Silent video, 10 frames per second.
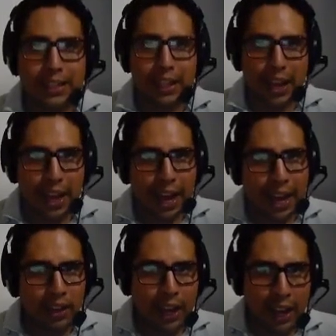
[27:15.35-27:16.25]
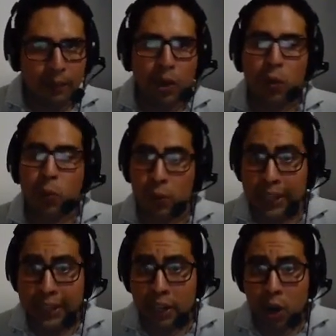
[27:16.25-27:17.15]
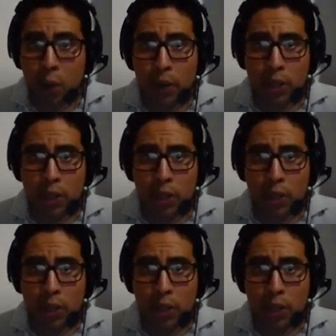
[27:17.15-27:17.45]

uh, I, I know later on we're